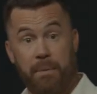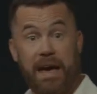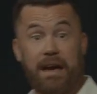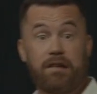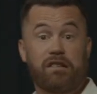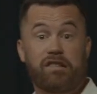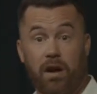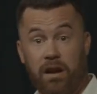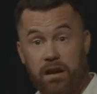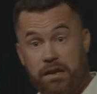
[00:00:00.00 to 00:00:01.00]
the page and
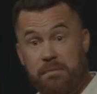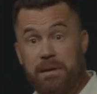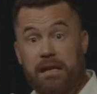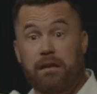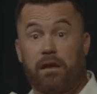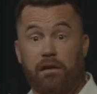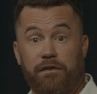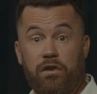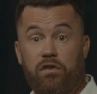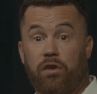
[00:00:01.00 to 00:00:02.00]
starting to speak to their
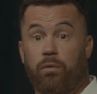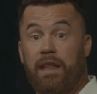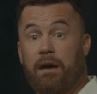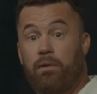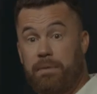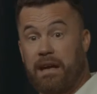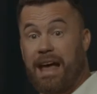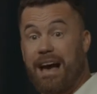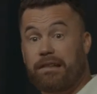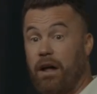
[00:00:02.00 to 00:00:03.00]
future when they would be
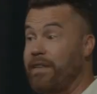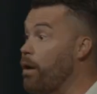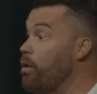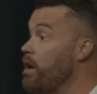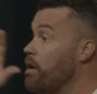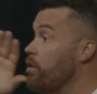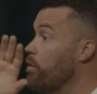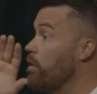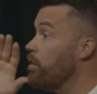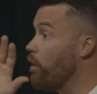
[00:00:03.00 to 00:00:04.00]
in exile. Now,
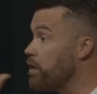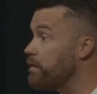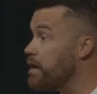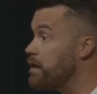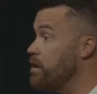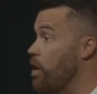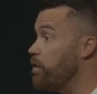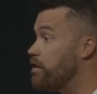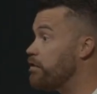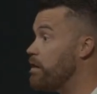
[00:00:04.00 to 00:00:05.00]
those of us that know the